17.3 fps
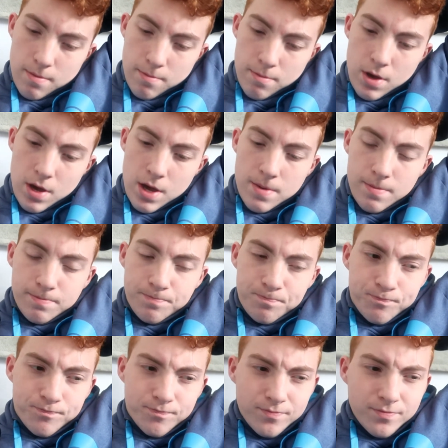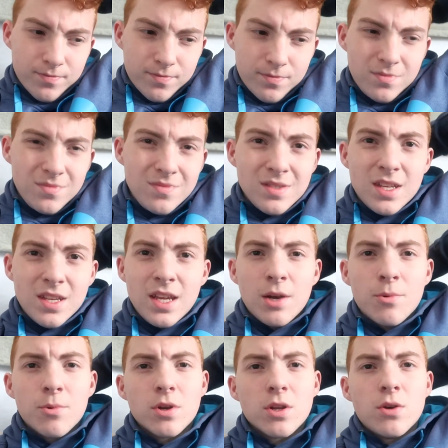But
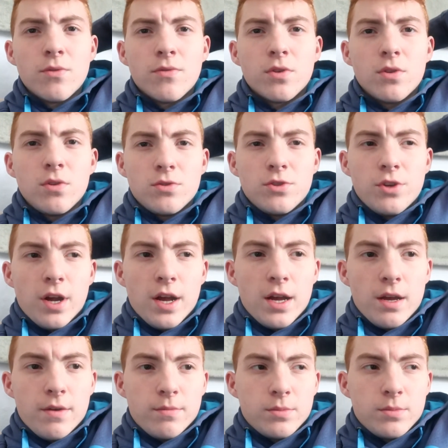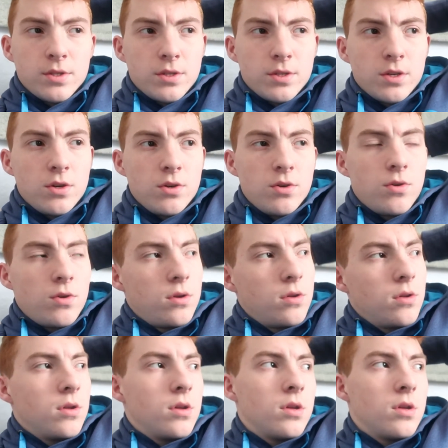yeah, we're gonna go for a little drive. I'm just gonna go